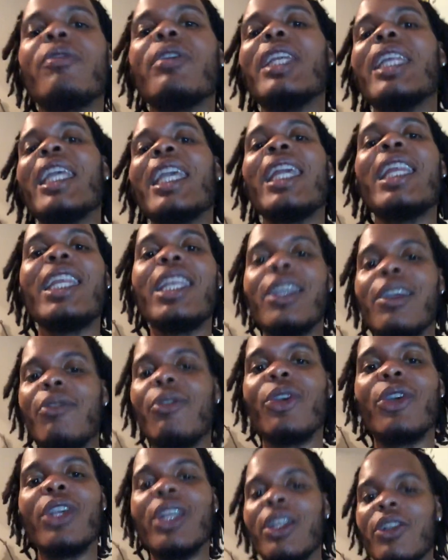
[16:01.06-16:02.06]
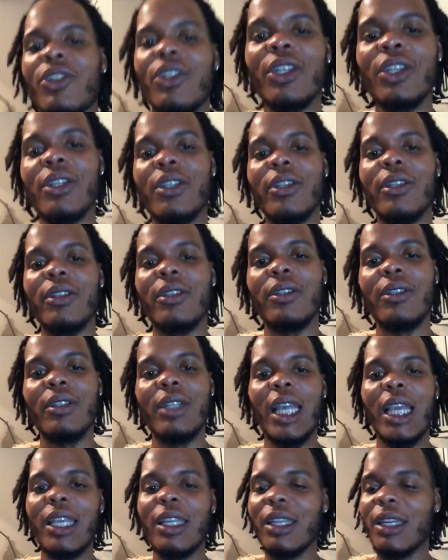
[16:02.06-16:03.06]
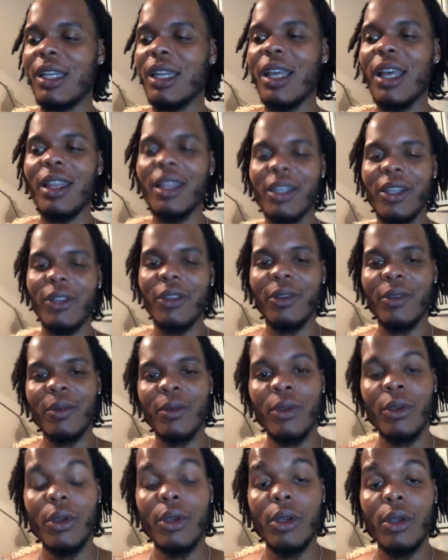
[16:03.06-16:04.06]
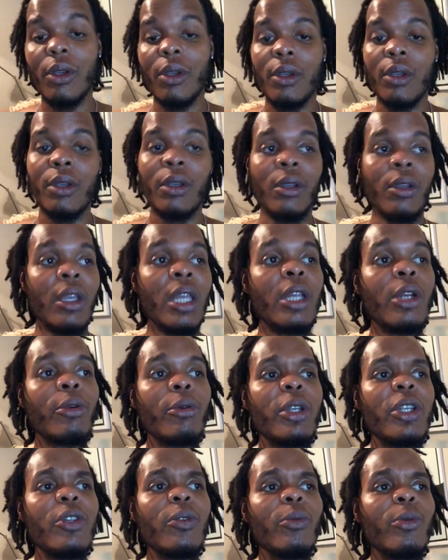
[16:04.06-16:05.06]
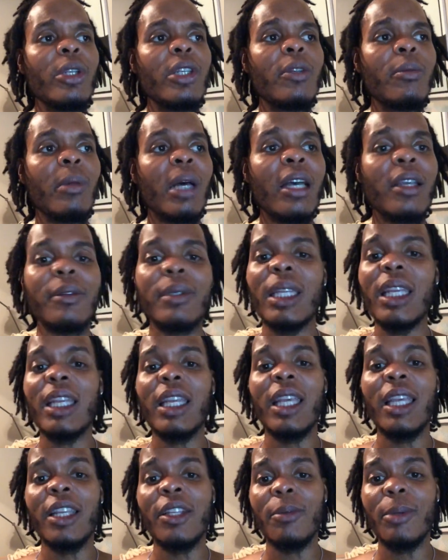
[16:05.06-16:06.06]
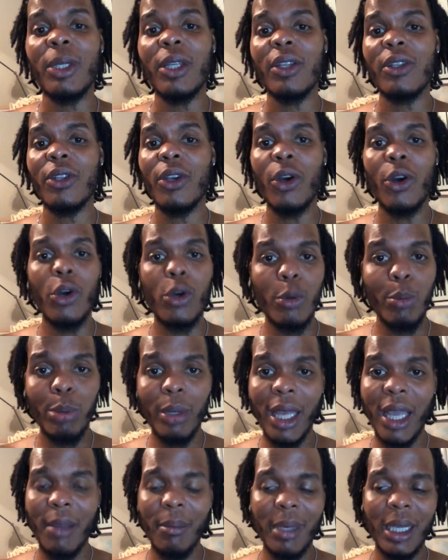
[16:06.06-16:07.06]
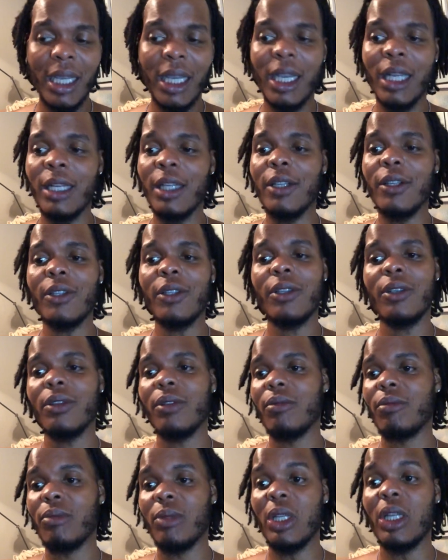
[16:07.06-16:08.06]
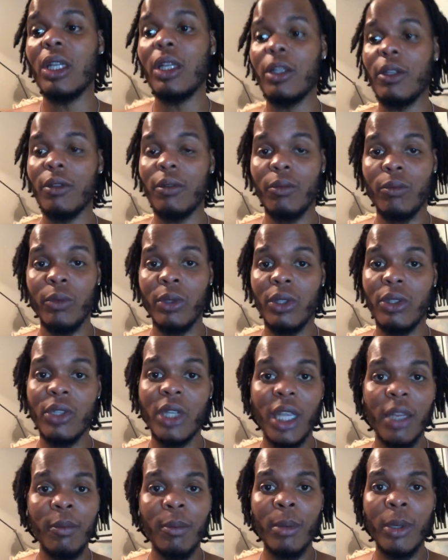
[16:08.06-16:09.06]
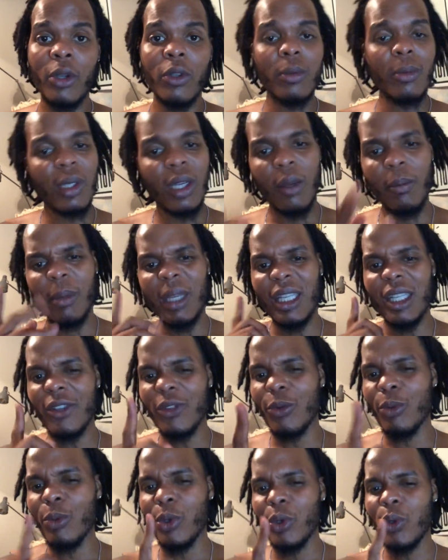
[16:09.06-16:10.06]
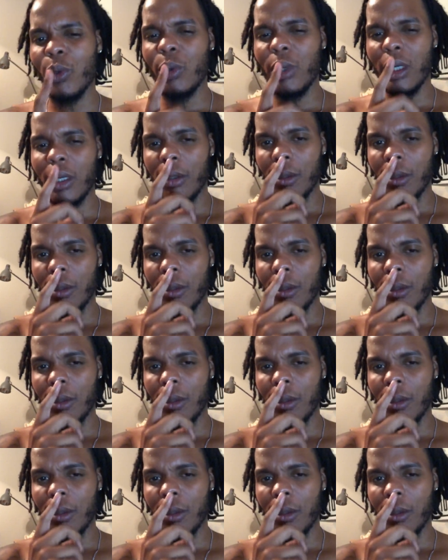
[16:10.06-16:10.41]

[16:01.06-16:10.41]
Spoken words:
it any of your energy. Like nothing. And the reason why I'm saying that is because the whole plot behind this, with Chadwick Boseman, I'll make this real quick.